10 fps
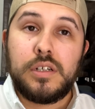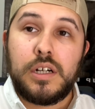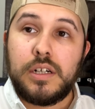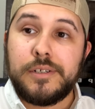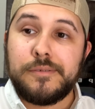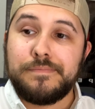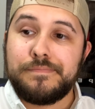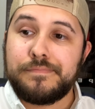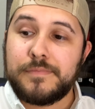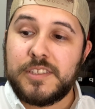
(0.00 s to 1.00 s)
um,
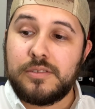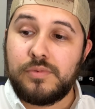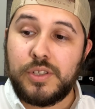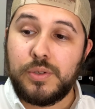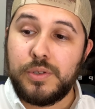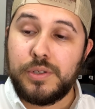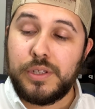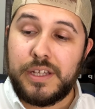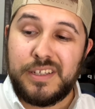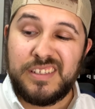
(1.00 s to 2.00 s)
recoil
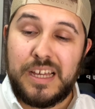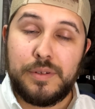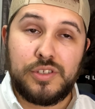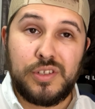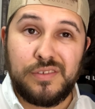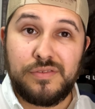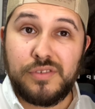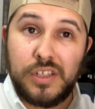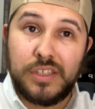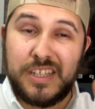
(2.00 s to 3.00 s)
and damage to the
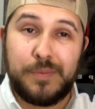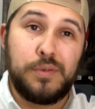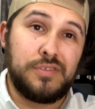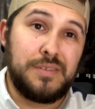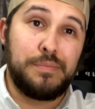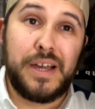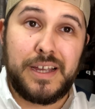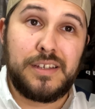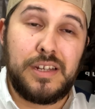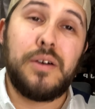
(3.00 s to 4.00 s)
front as opposed to the
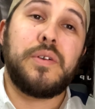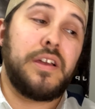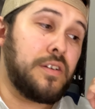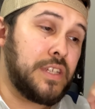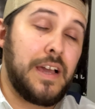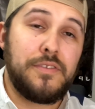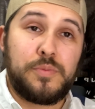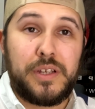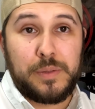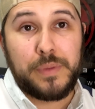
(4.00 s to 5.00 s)
back. Now, ARs have
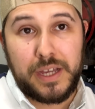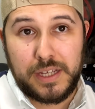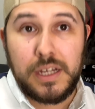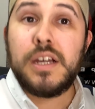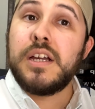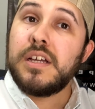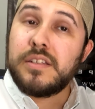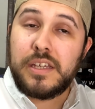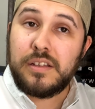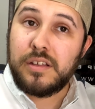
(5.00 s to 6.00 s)
the the back
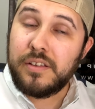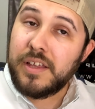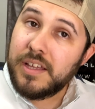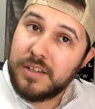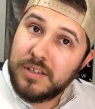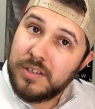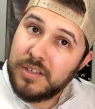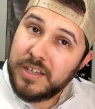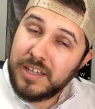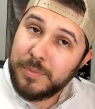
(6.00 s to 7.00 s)
taking a lot of that,
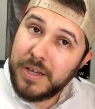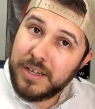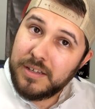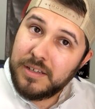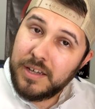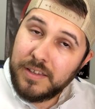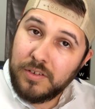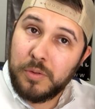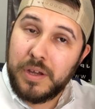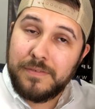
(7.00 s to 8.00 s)
hitting back and
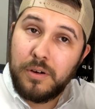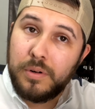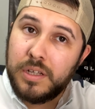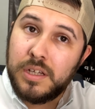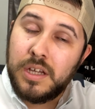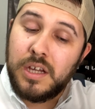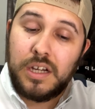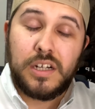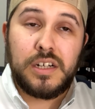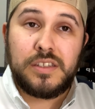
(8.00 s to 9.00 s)
going back forward.
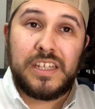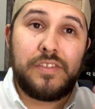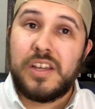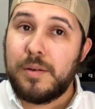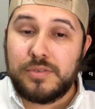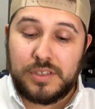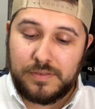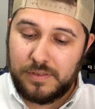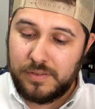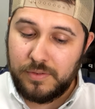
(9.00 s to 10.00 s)
Uh, think of the opposite
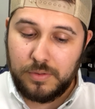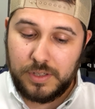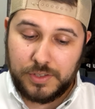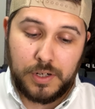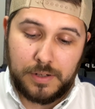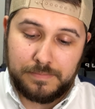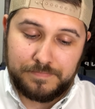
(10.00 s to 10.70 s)
for a scar.